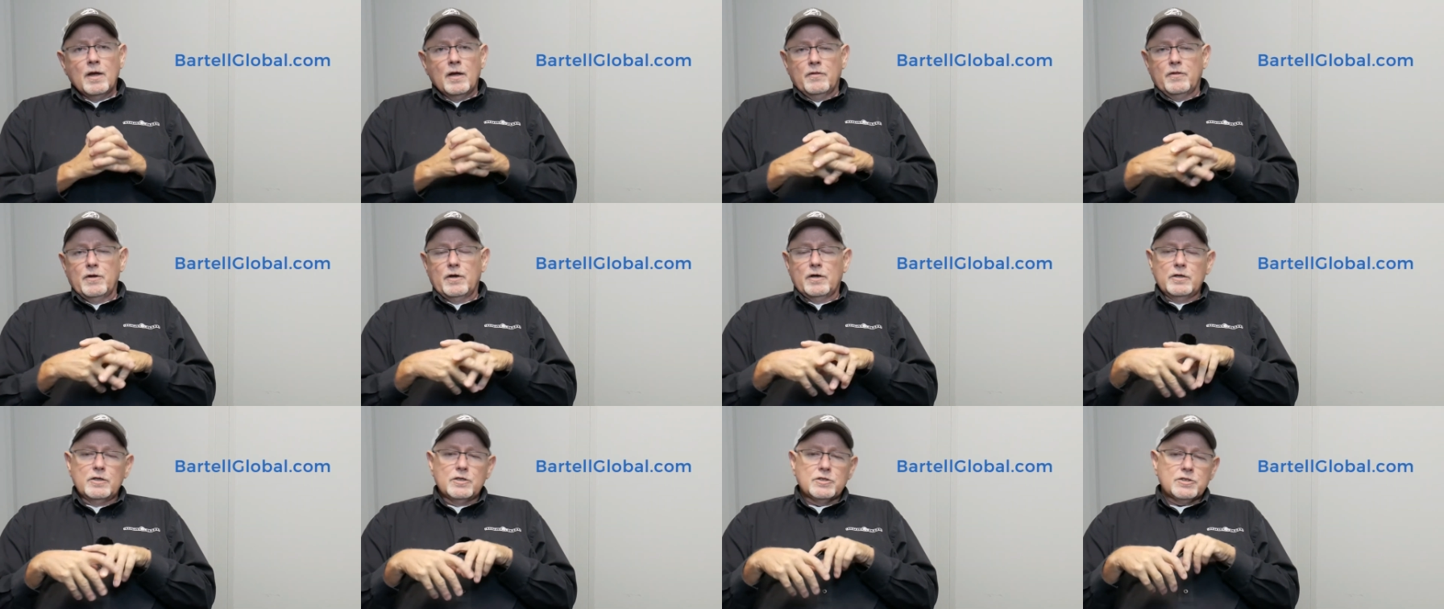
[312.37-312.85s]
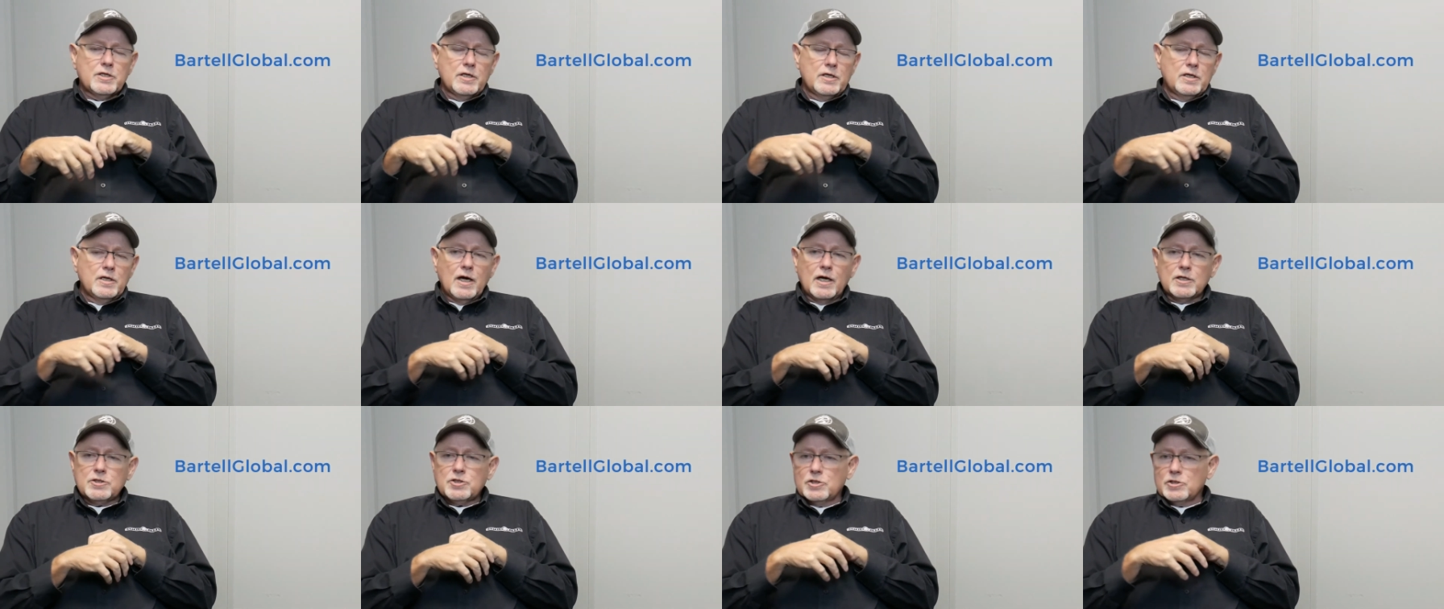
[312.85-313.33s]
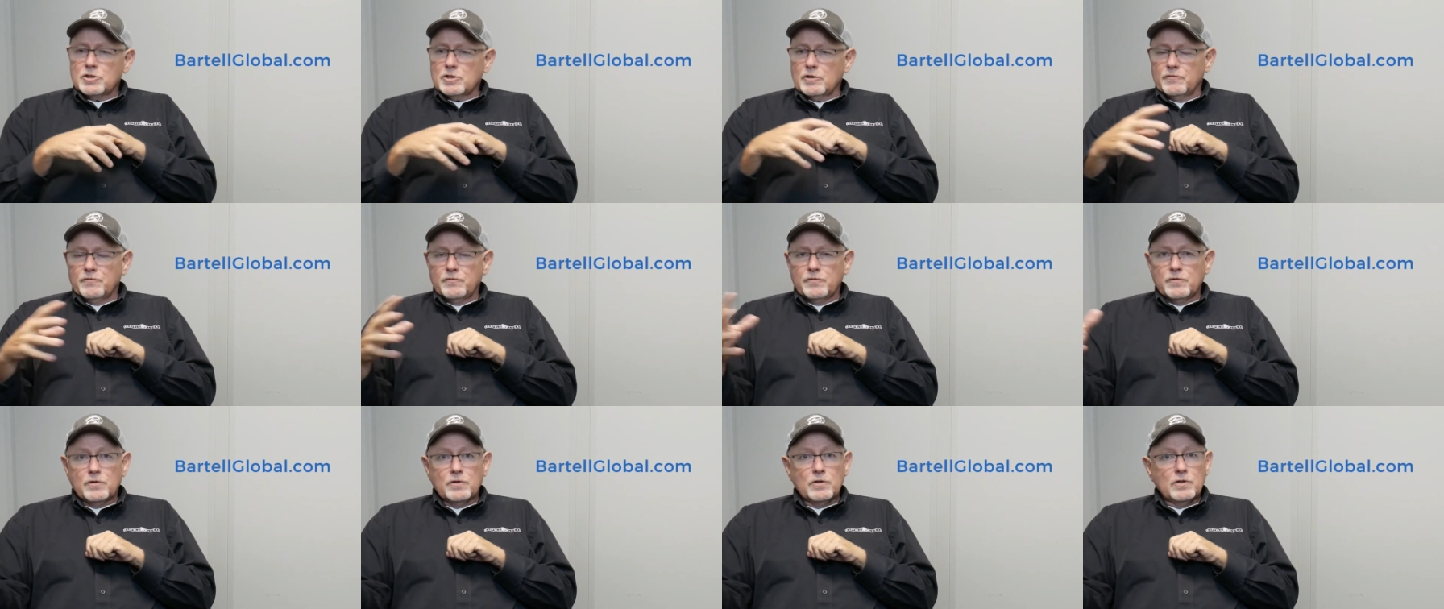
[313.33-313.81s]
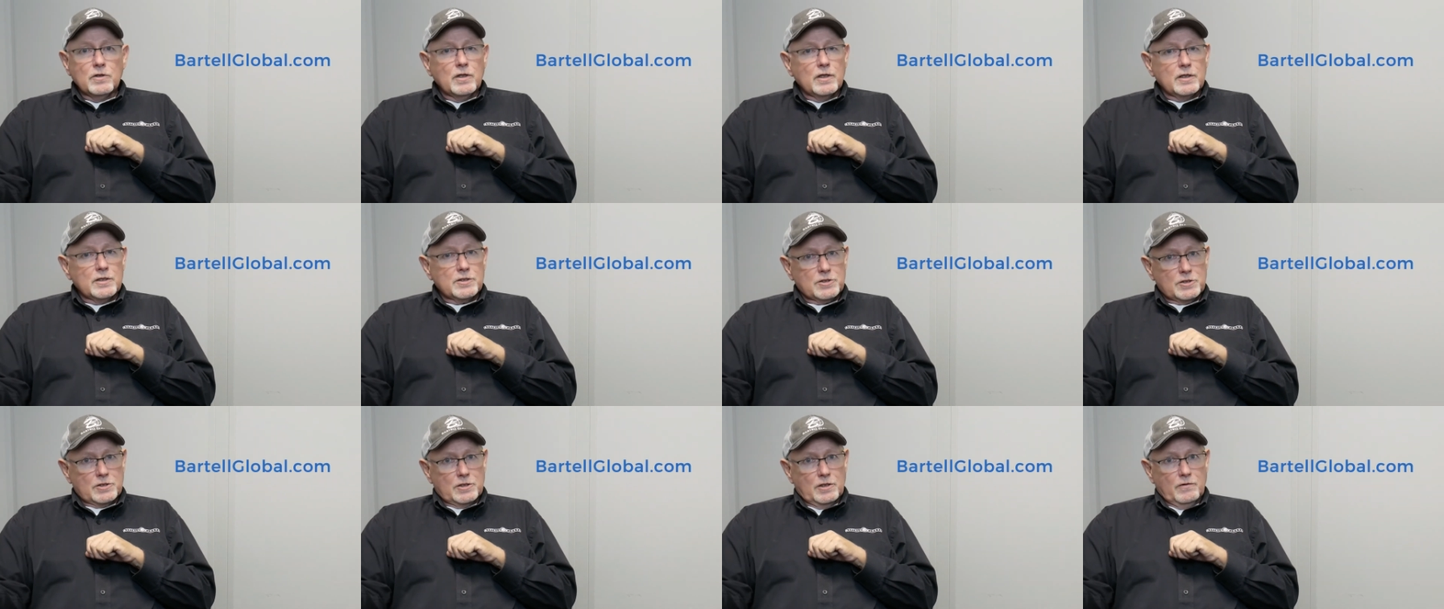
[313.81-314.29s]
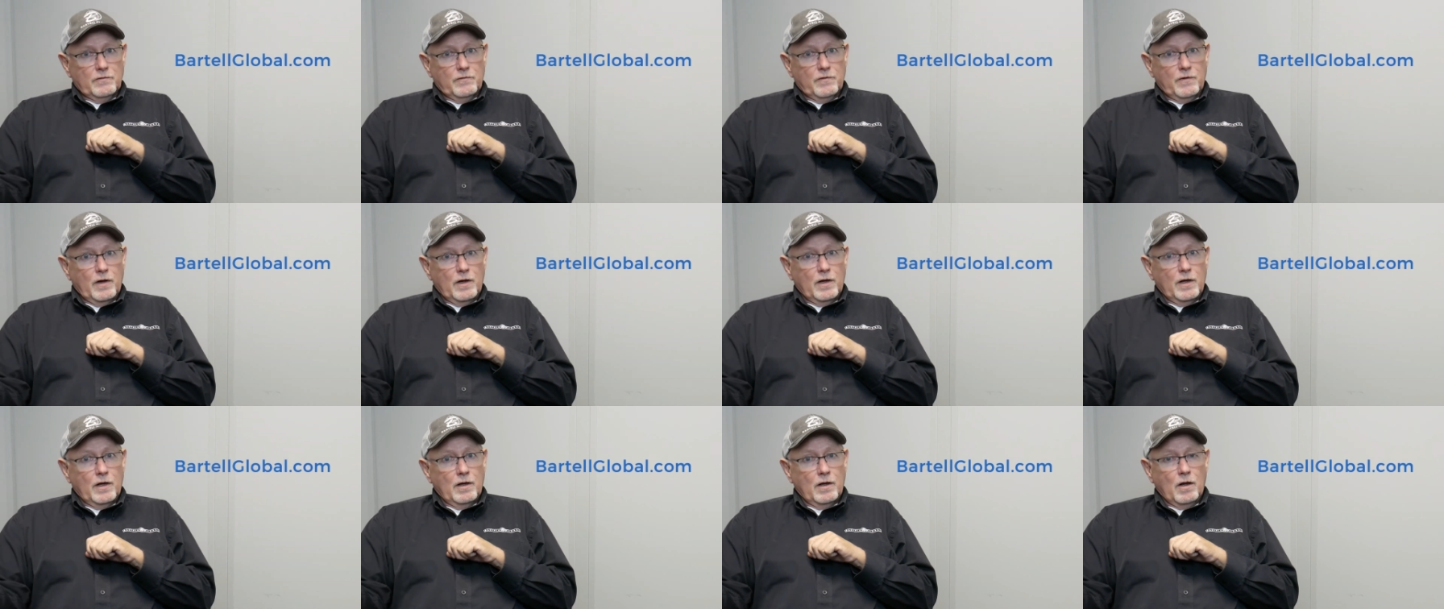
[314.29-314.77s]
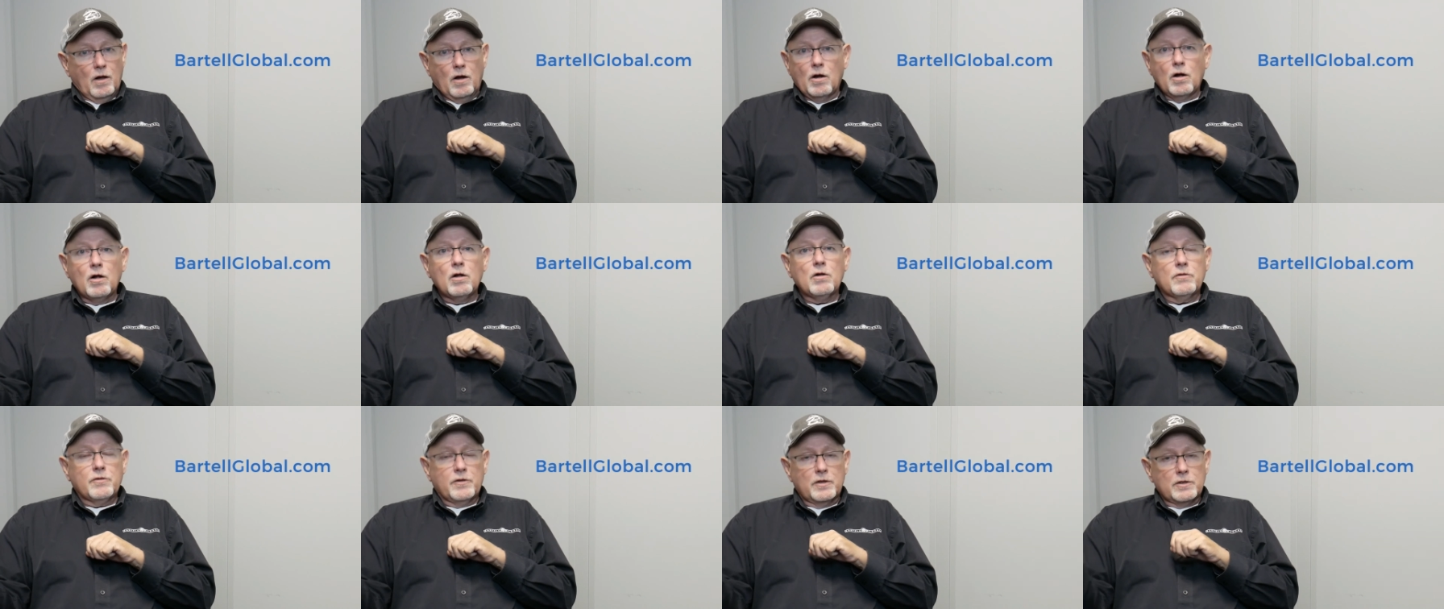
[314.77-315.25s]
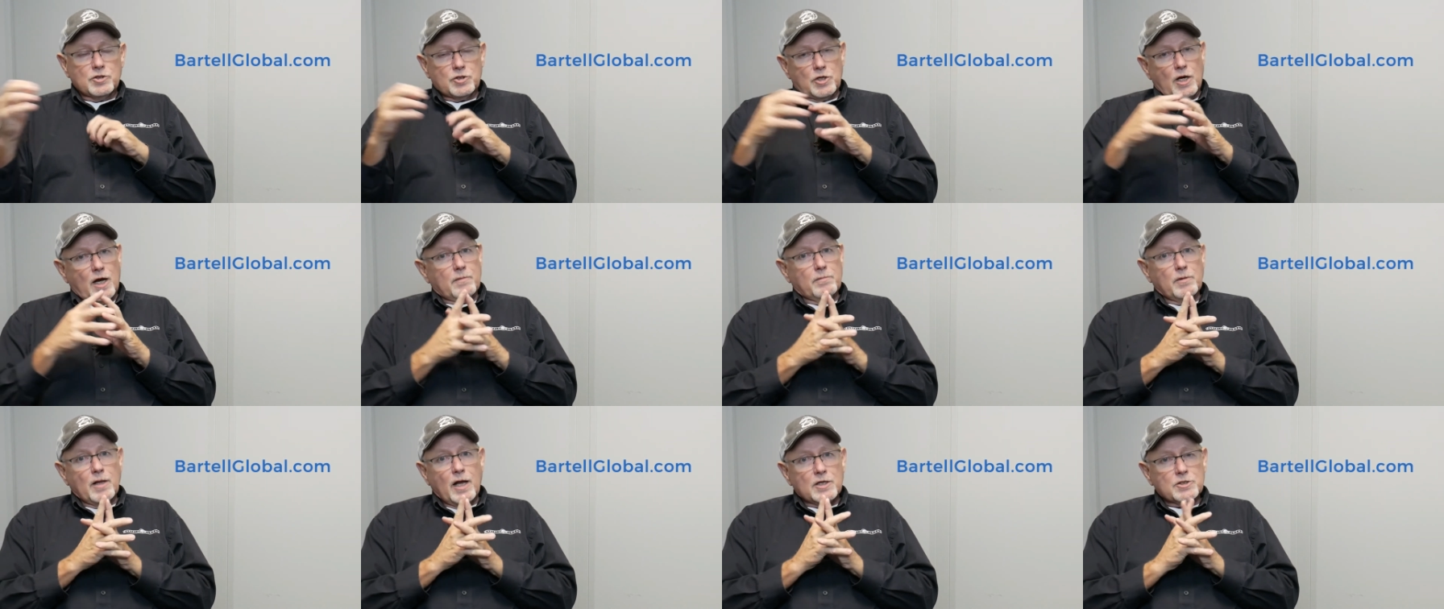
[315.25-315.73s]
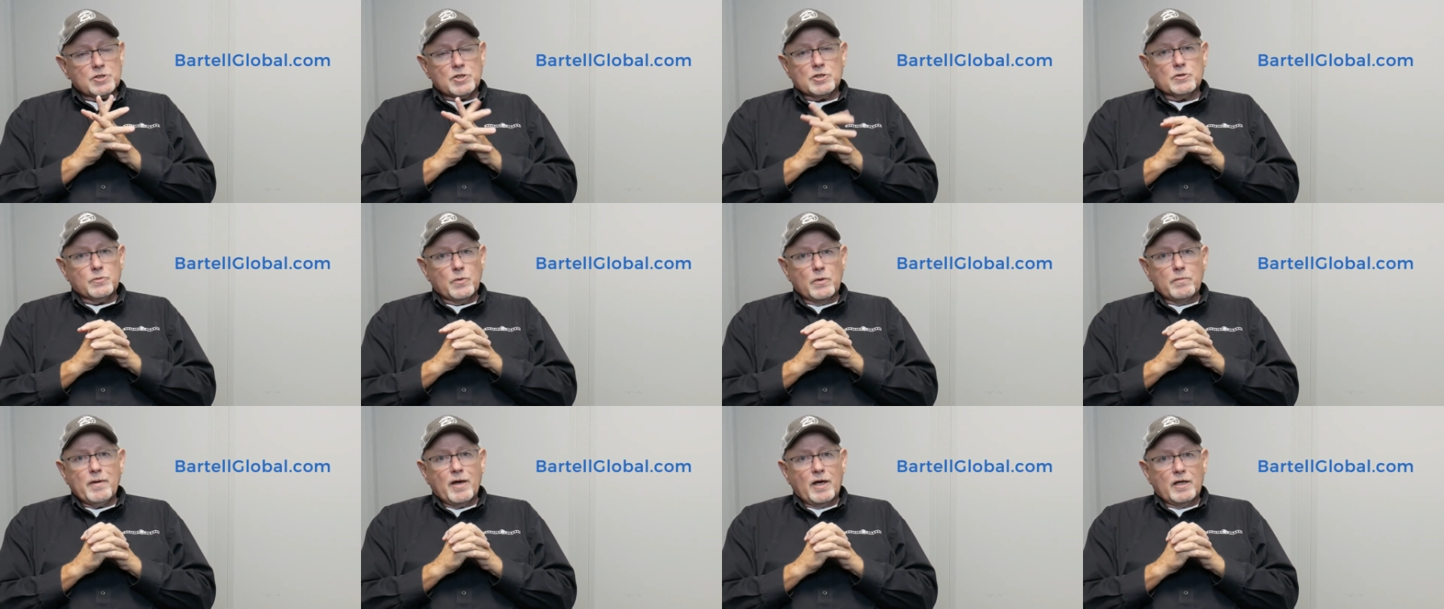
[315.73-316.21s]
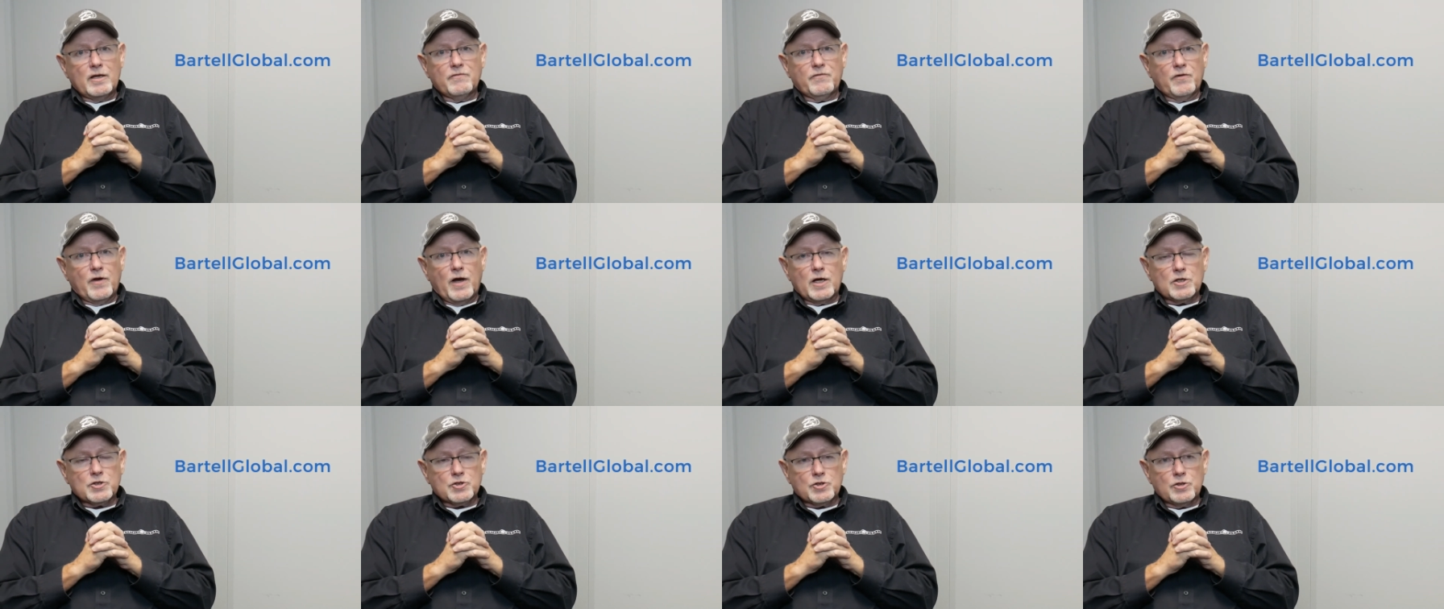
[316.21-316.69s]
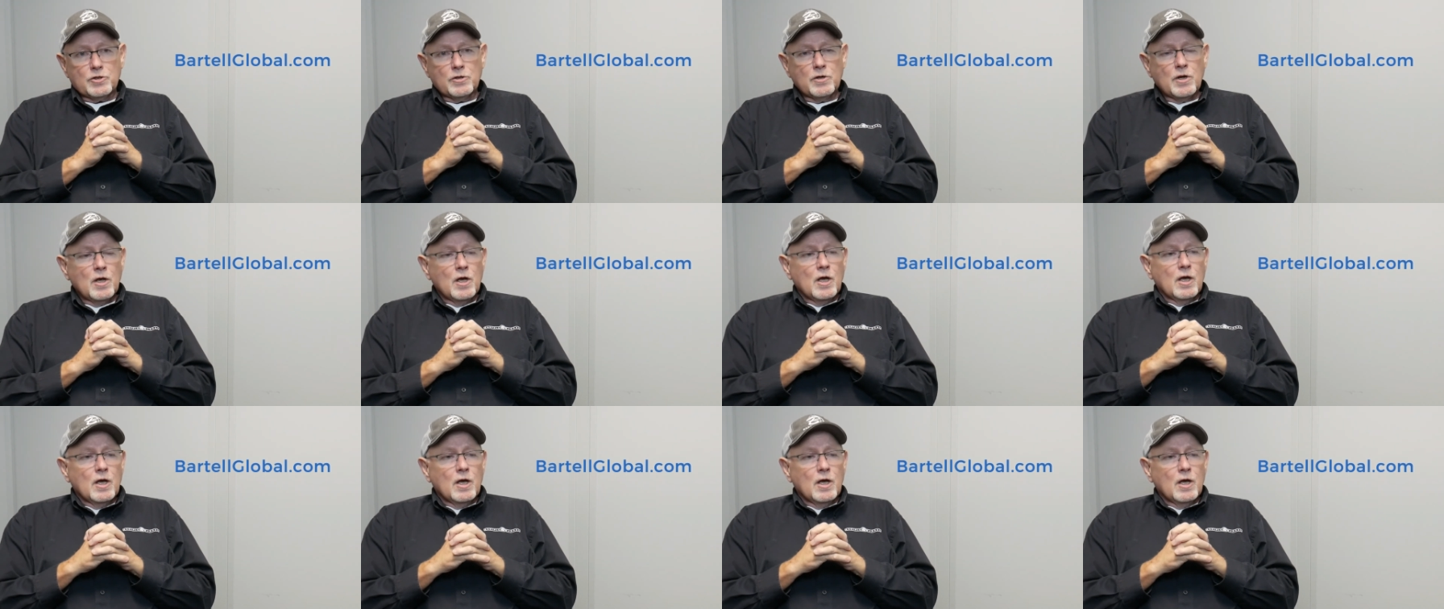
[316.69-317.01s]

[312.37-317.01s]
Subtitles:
There you see not just a full list of all the shot blasters we manufacture,